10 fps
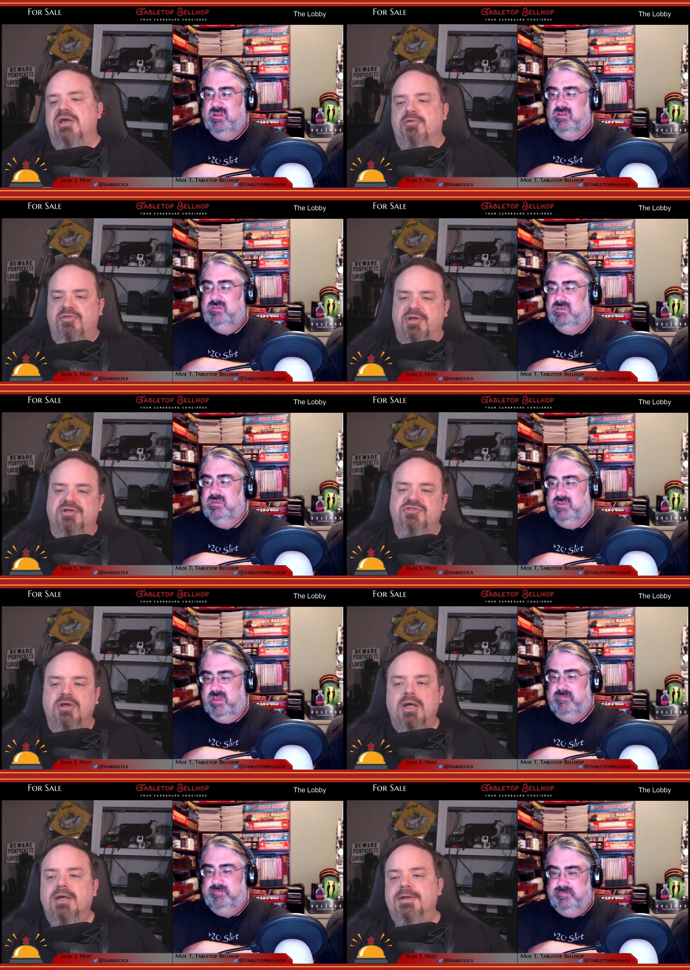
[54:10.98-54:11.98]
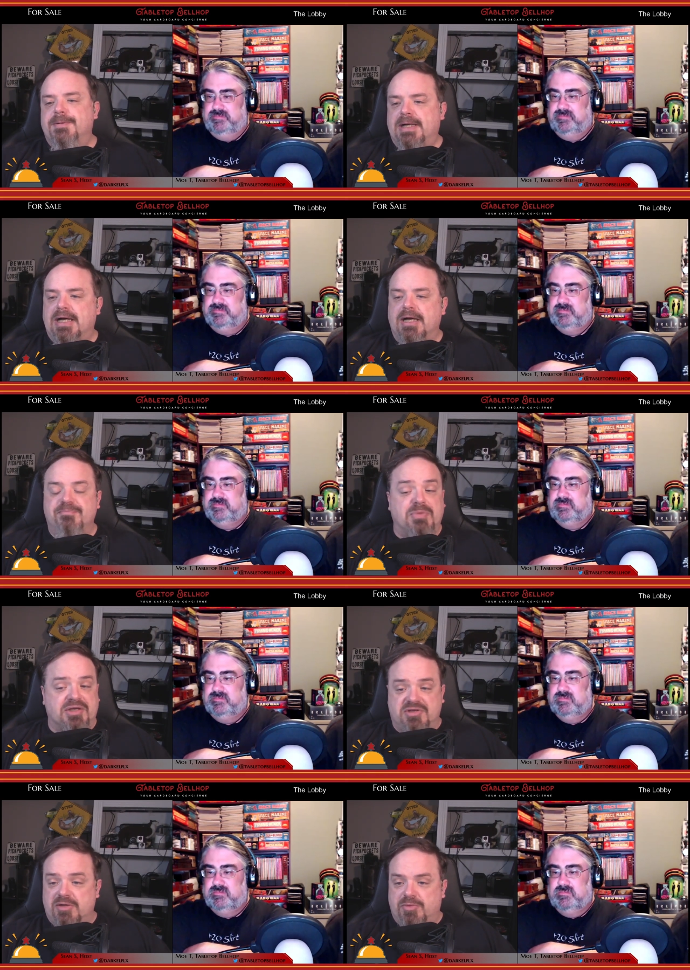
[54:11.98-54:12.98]
Speaker 1: to get things. Yeah. Uh,
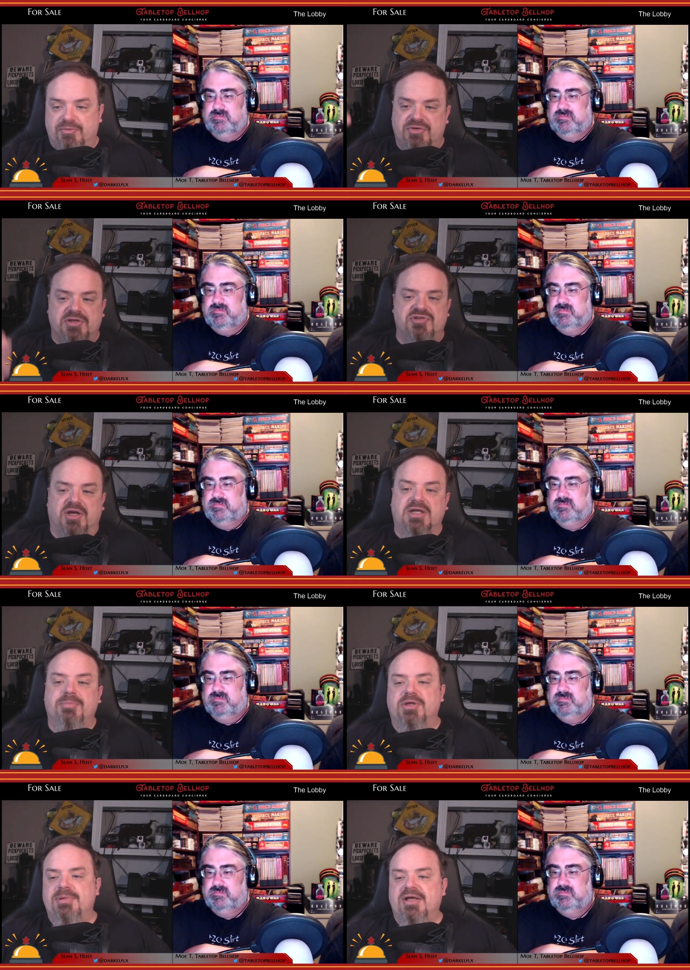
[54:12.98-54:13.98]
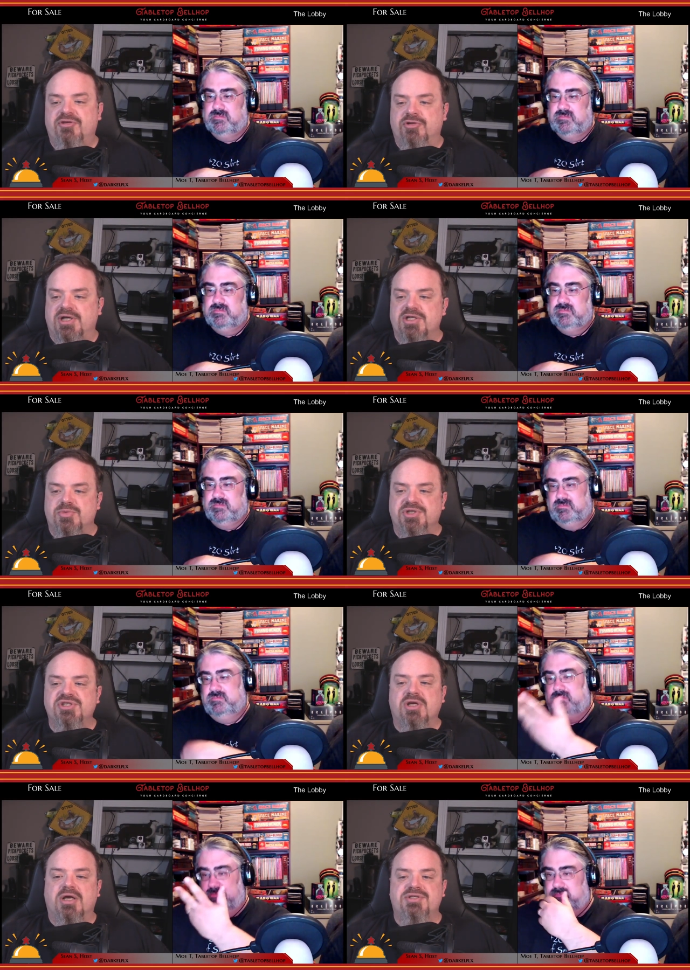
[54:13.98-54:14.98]
again, we've he's done a couple of math trades, which
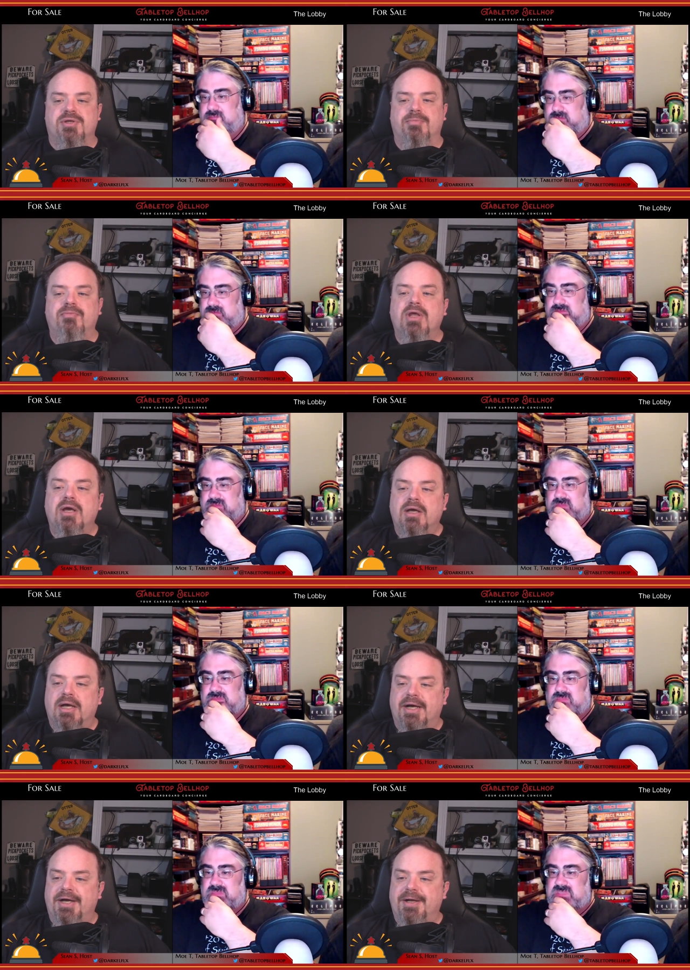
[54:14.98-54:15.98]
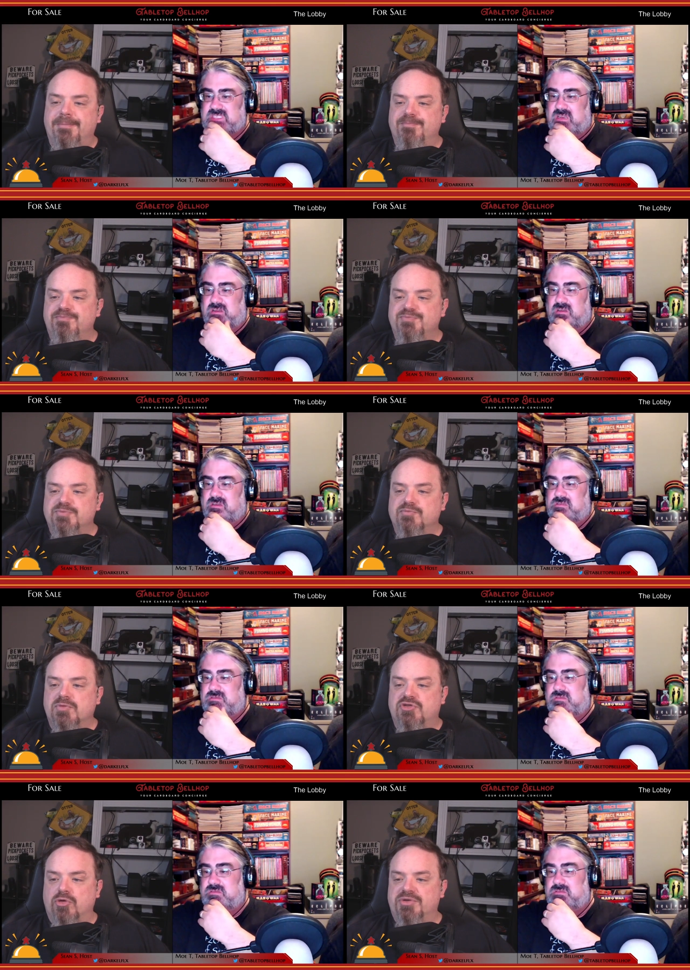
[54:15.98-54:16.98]
is mm-hmm. awesome. Mm-hmm. Um,
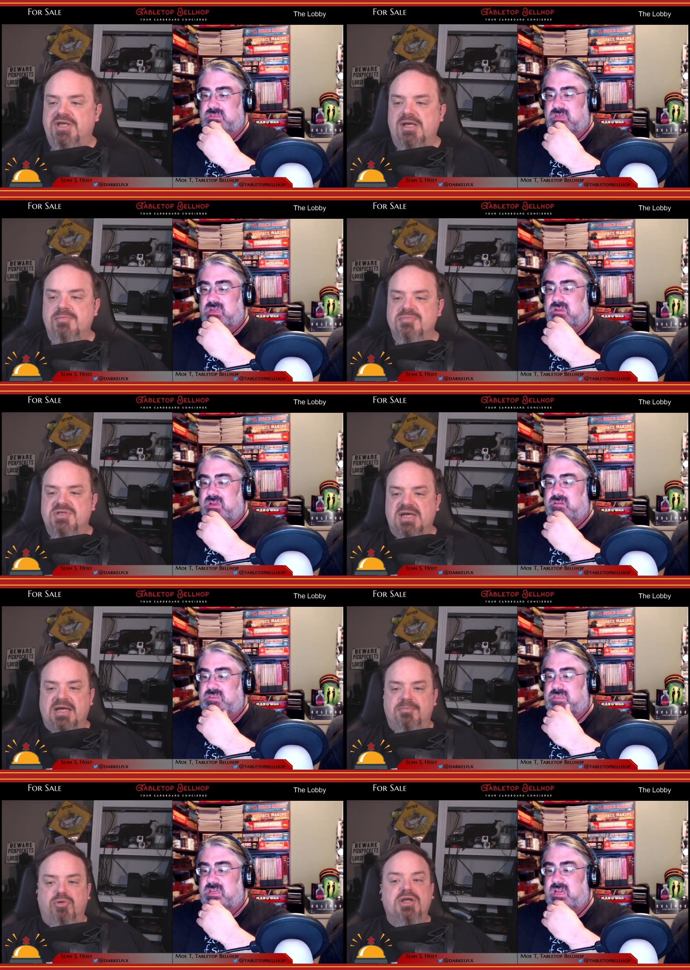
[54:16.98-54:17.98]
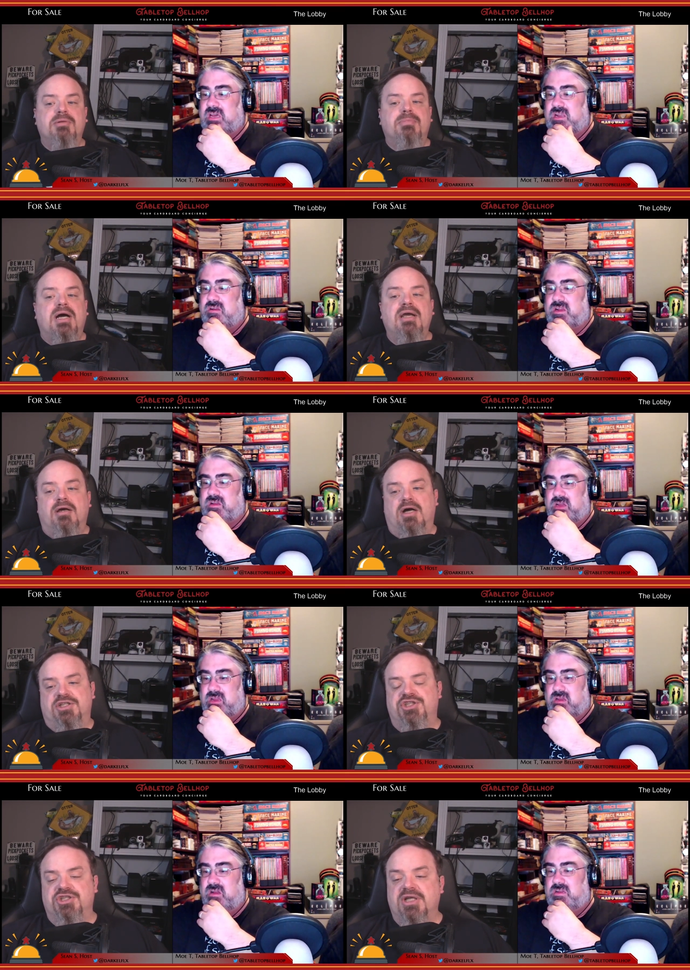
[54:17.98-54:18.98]
sold games at bring and buy
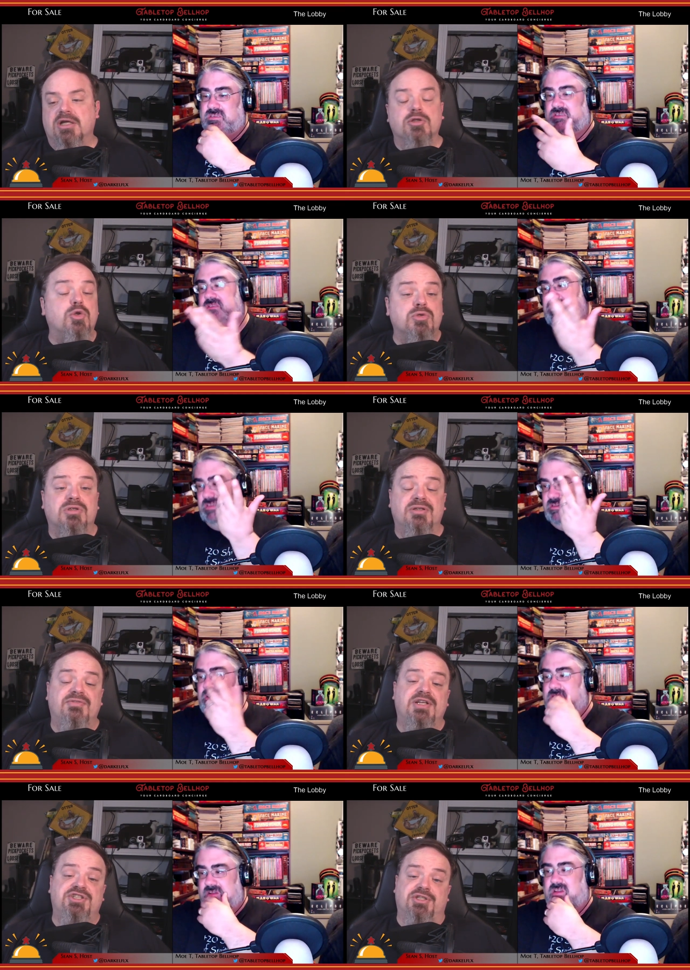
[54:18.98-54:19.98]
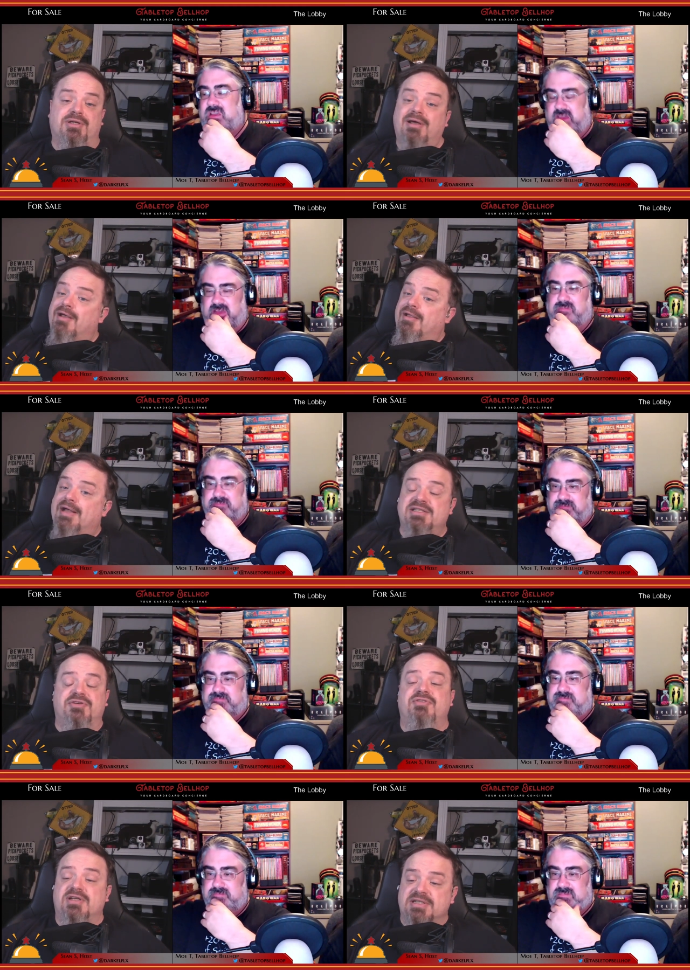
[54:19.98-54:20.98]
auction at a local convention. Yeah. That's
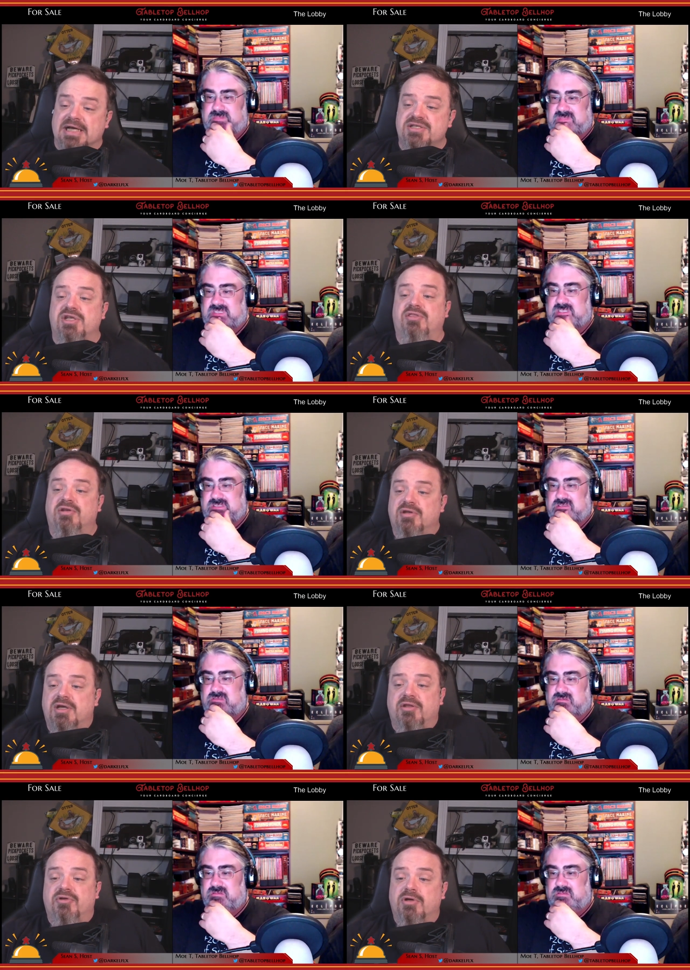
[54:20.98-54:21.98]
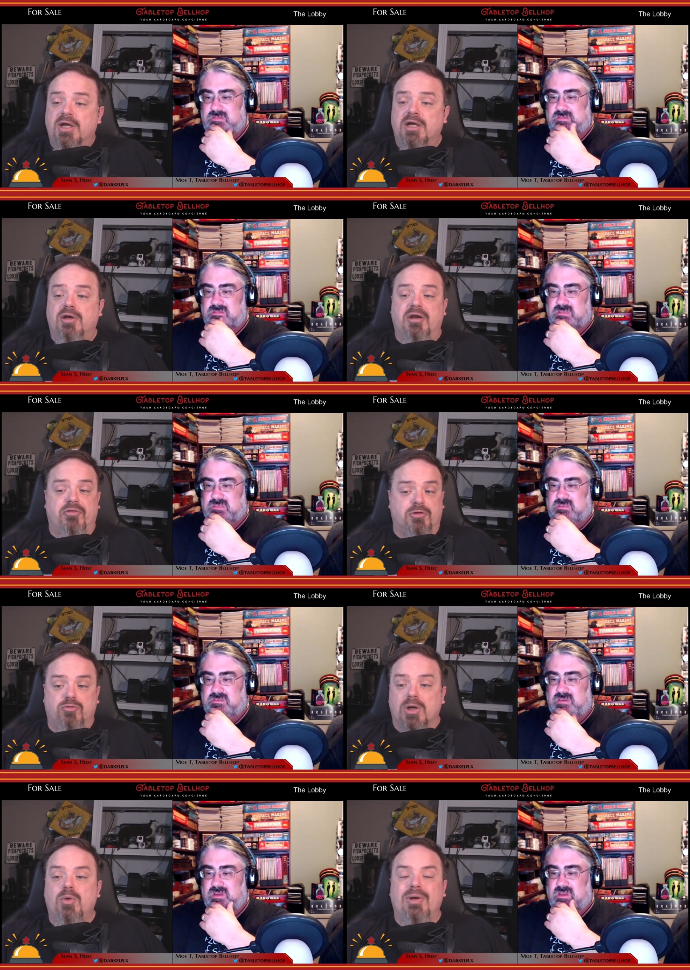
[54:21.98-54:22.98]
a fantastic thing. Another another
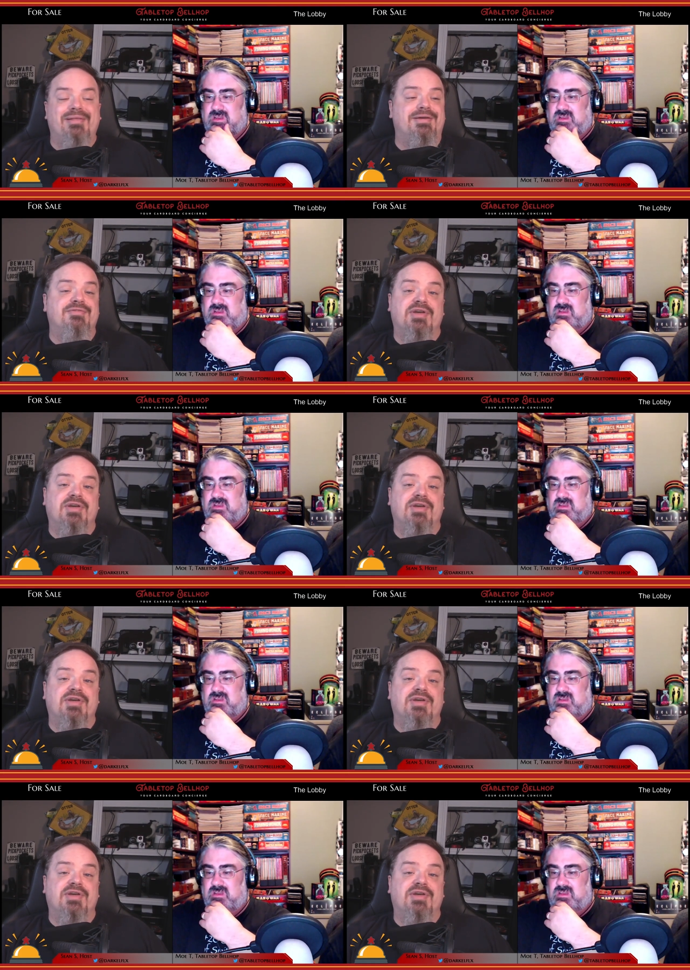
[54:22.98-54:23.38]
great way that